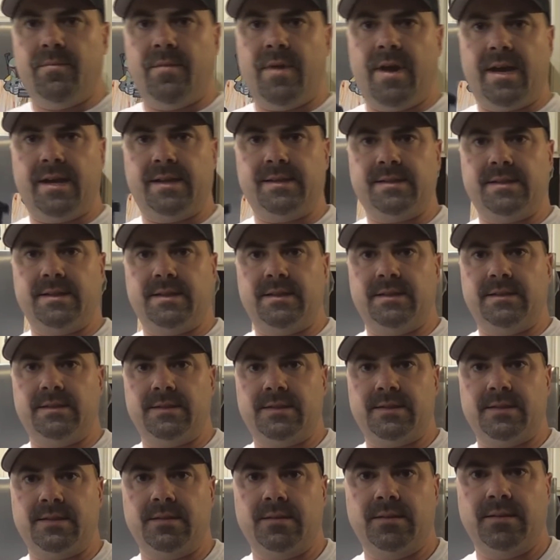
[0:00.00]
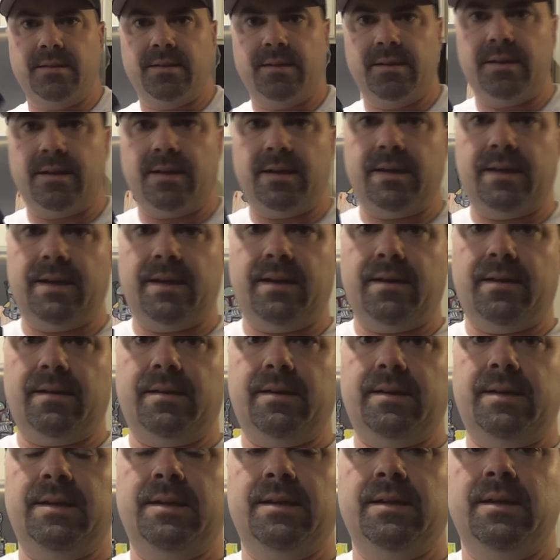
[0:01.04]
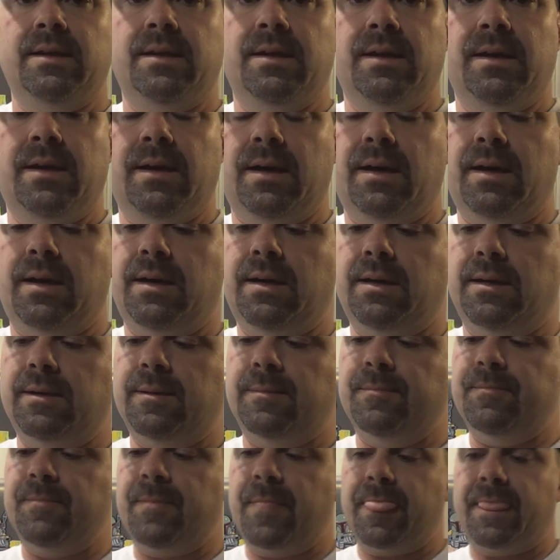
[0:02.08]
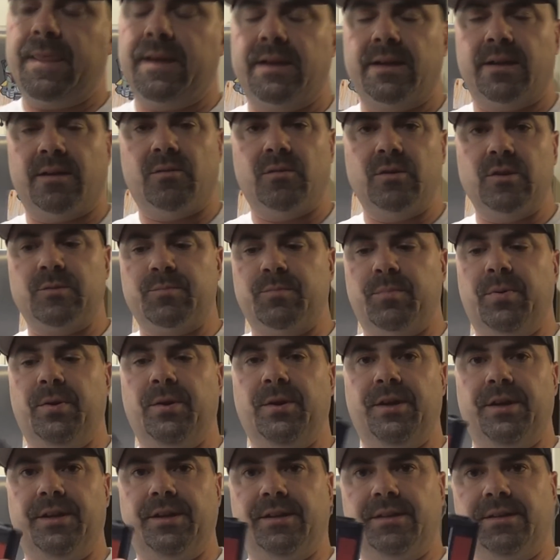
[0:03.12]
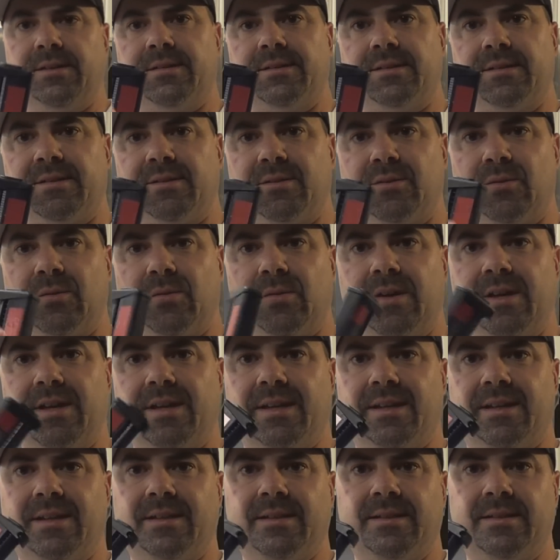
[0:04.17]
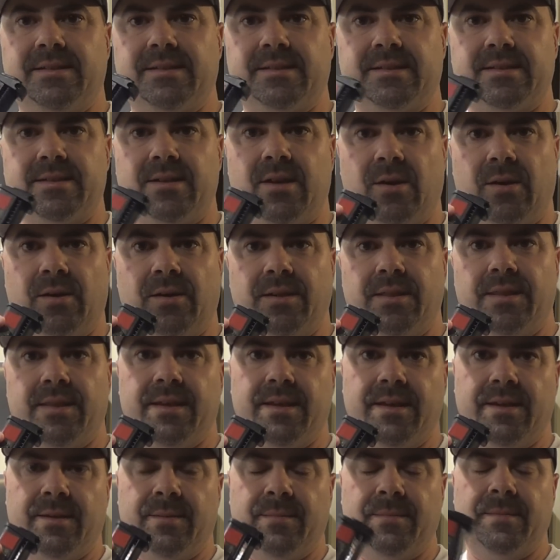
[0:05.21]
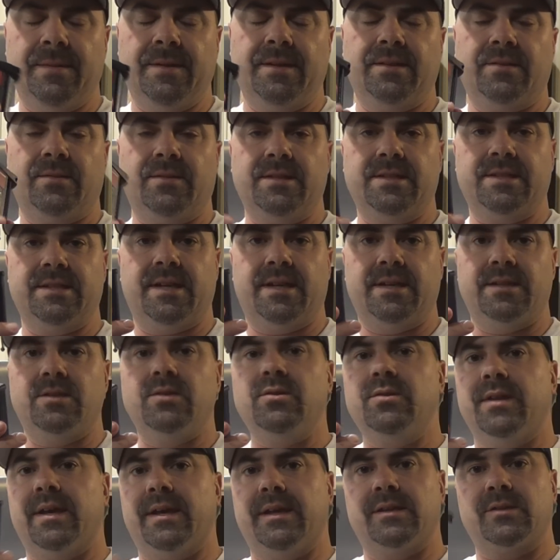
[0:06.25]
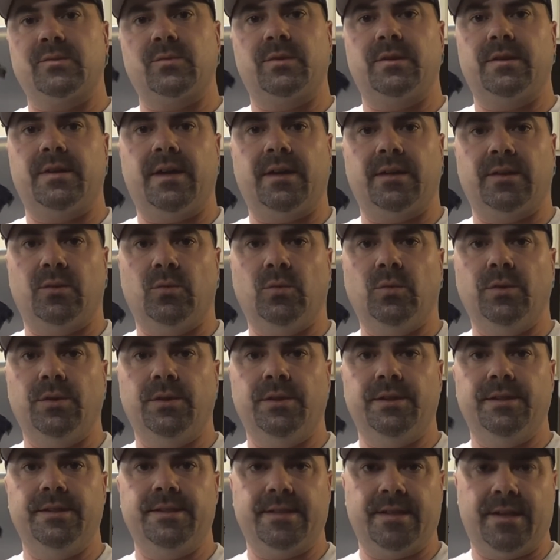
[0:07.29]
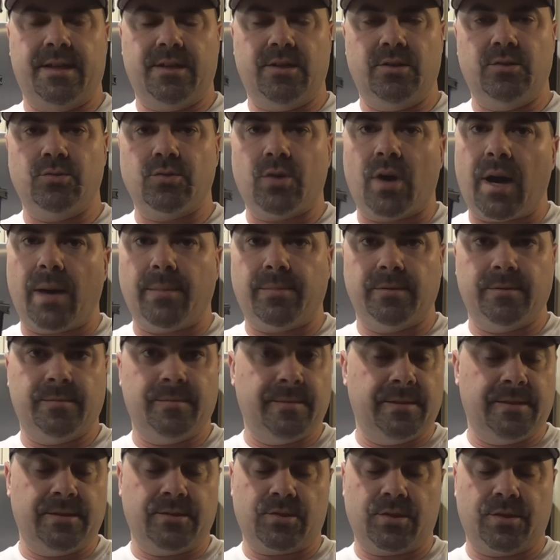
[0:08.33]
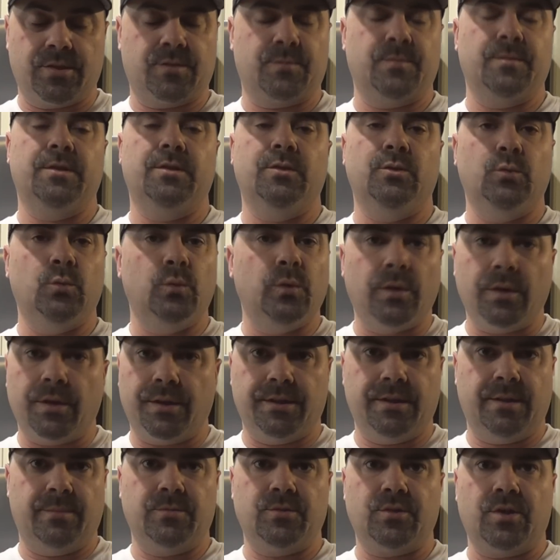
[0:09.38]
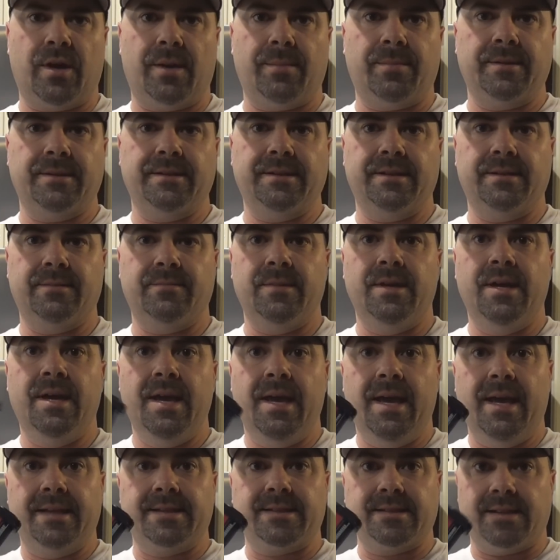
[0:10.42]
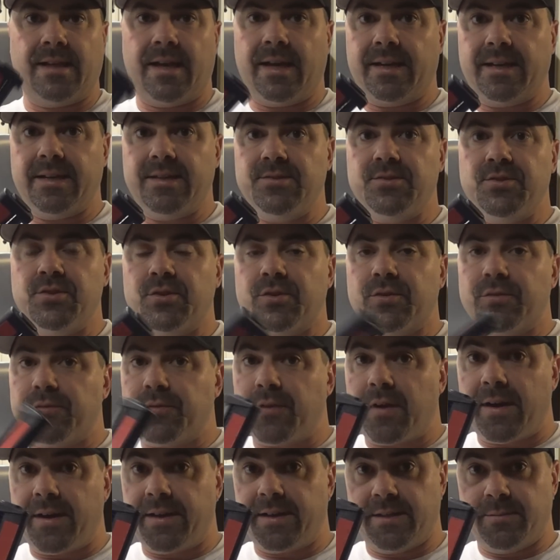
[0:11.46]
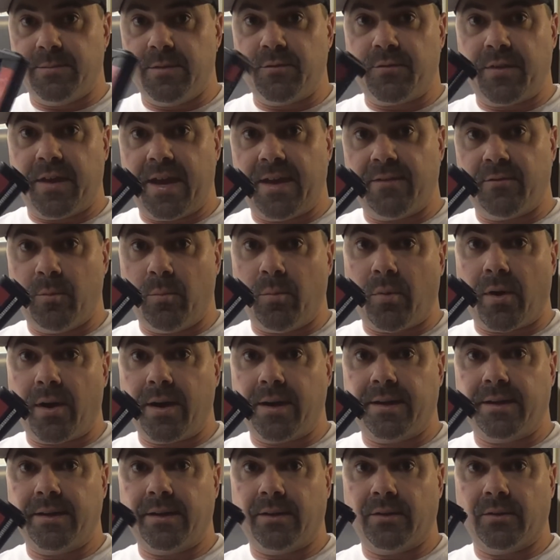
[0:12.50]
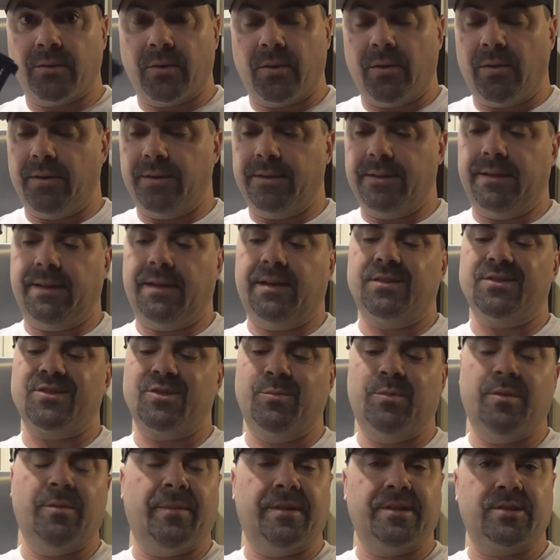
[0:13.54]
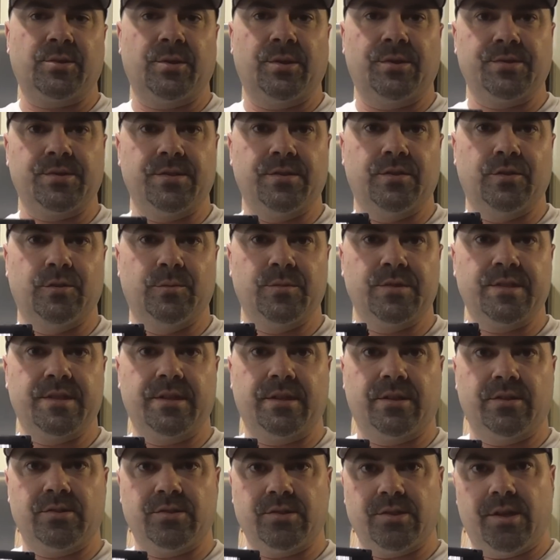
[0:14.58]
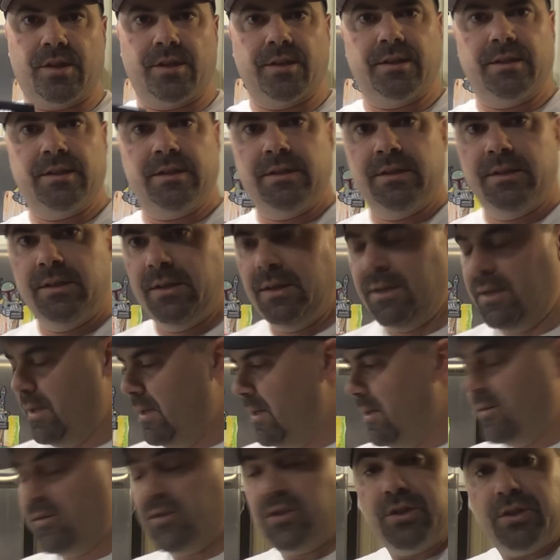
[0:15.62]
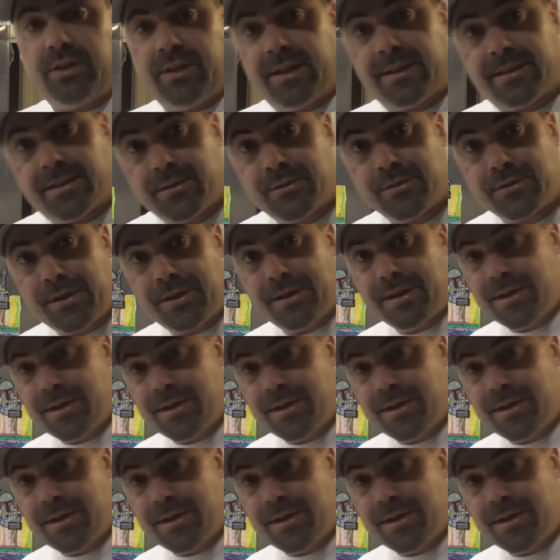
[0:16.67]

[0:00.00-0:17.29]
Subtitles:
magazines that I carry, and I always put red on them. And the reason I do that is when you're out in the woods and you drop them, and trust me, you will end up dropping them, it's a lot easier to find them if they have a bright color on it. I also put my Trails of Doom stickers on it, but you can get those